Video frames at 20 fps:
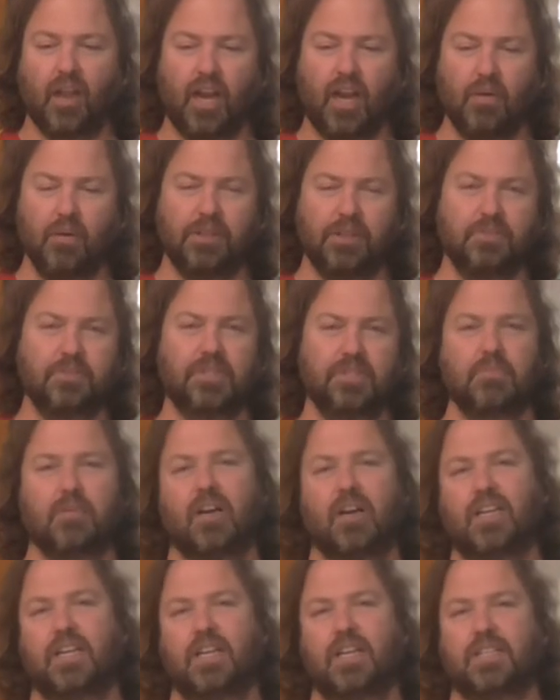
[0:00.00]
read them to
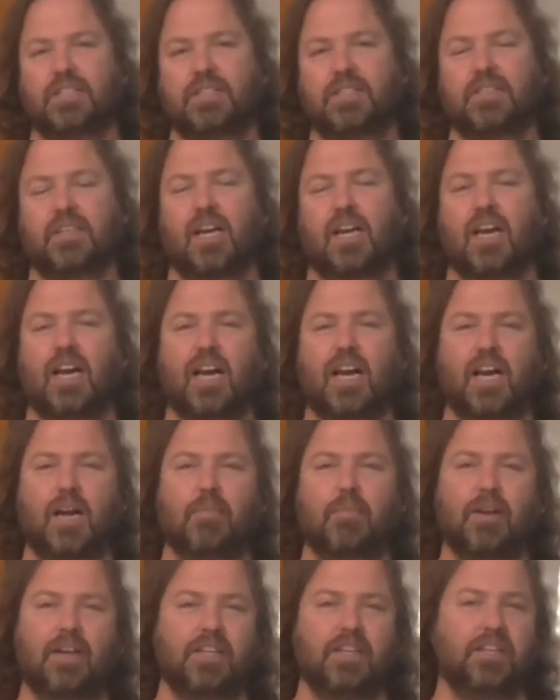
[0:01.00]
my kids
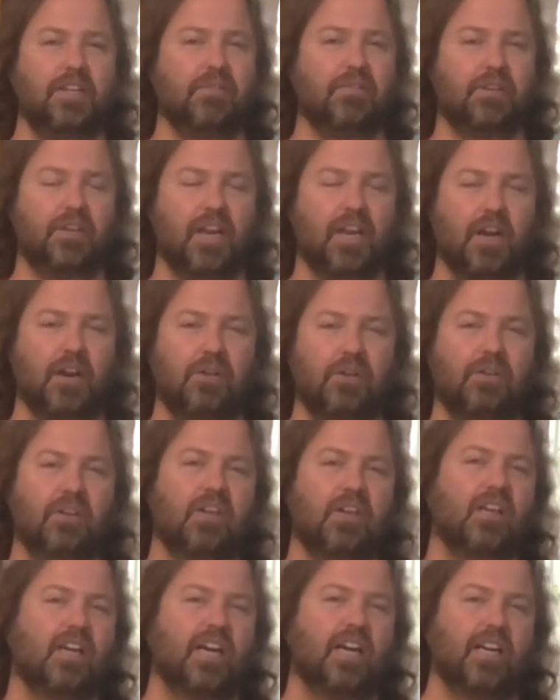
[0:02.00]
about a year
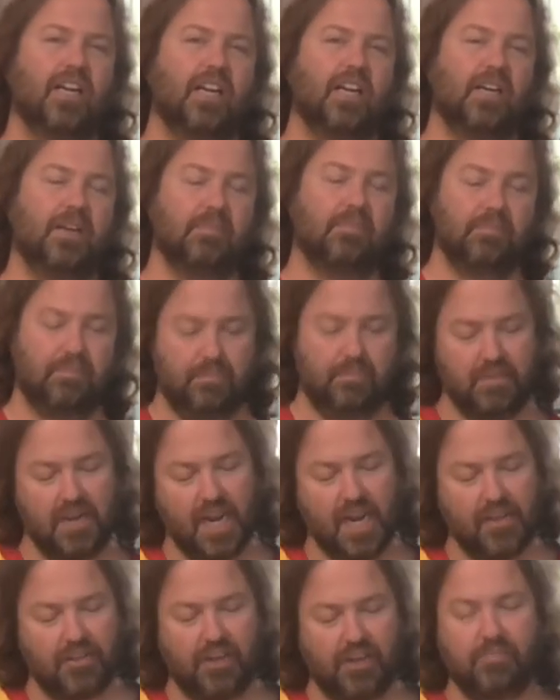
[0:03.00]
ago, and
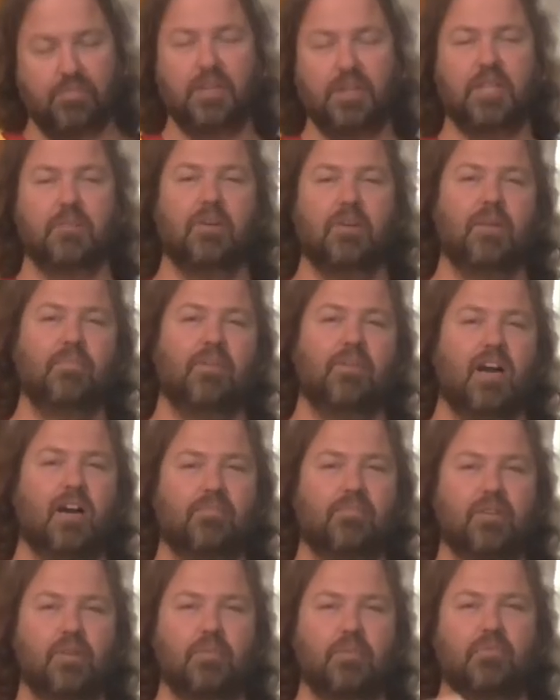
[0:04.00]
now that I've picked them up,
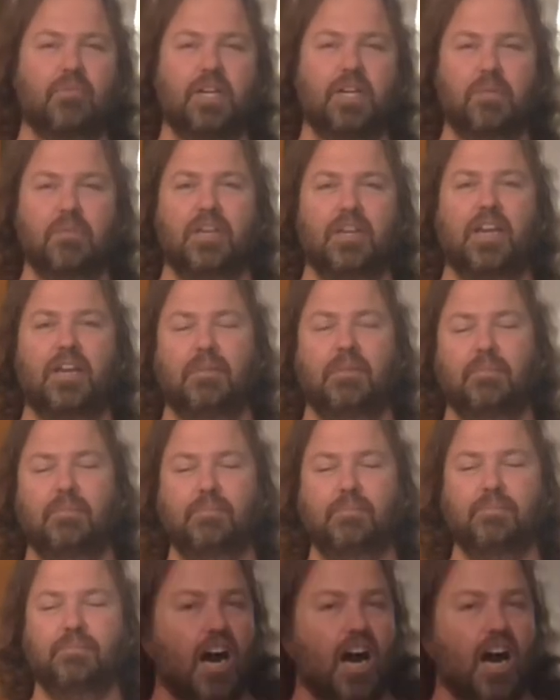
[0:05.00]
I'll probably read them again.